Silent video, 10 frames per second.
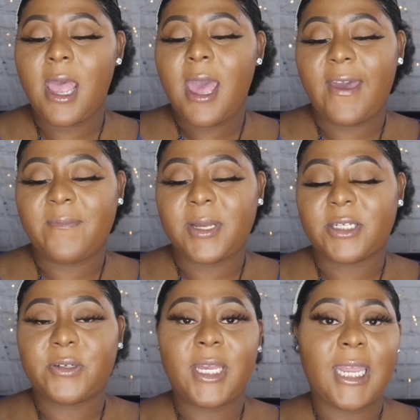I have my
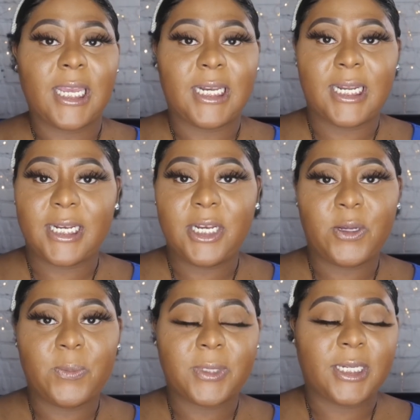little handy dandy
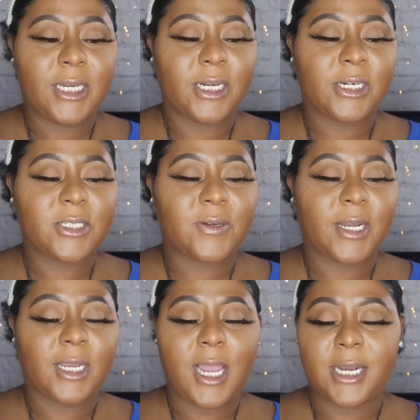notebook here so I
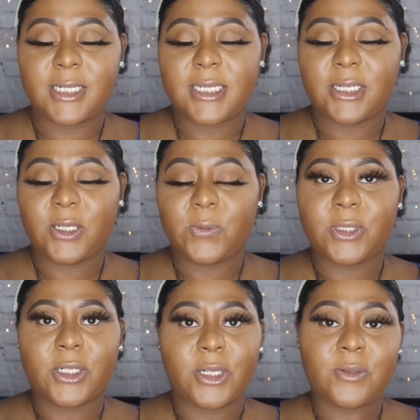can kind of tell you what
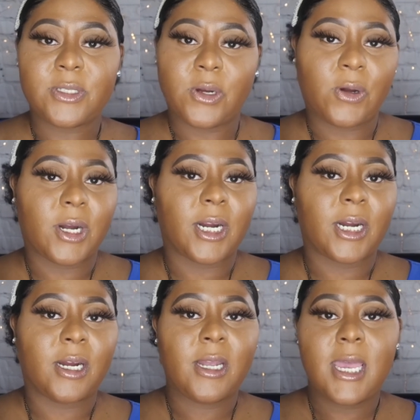the notes
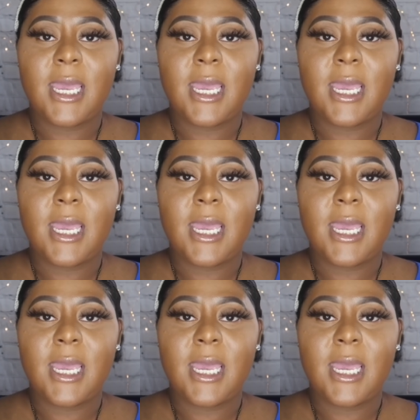are